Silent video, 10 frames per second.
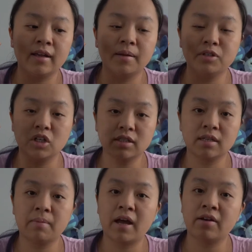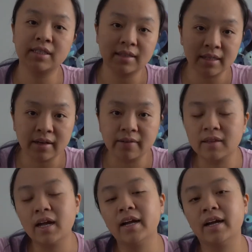am charging the batteries at the end of the
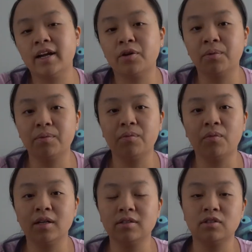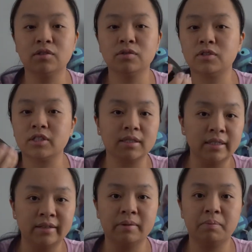night, I don't want to just
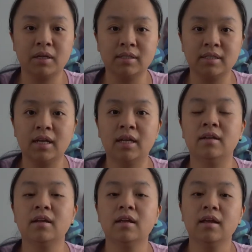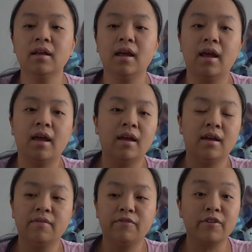leave it plugged in
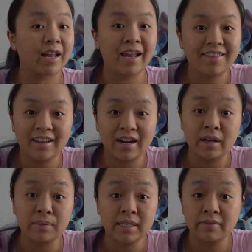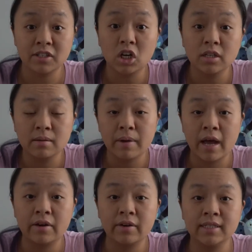and forget that I was even charging
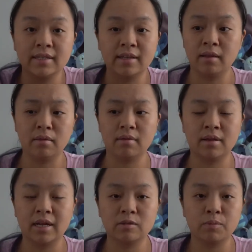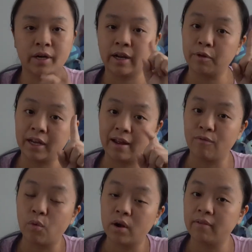batteries, and then the next morning I only have
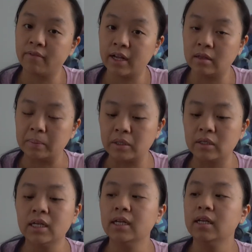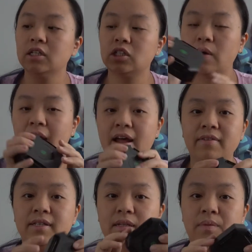one available. So
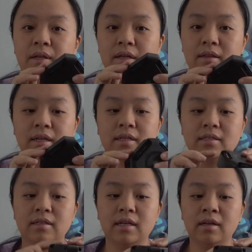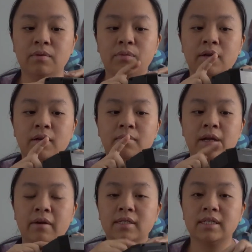having something like this, it would
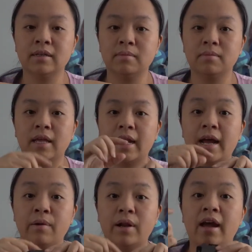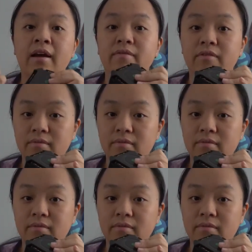guarantee that I would have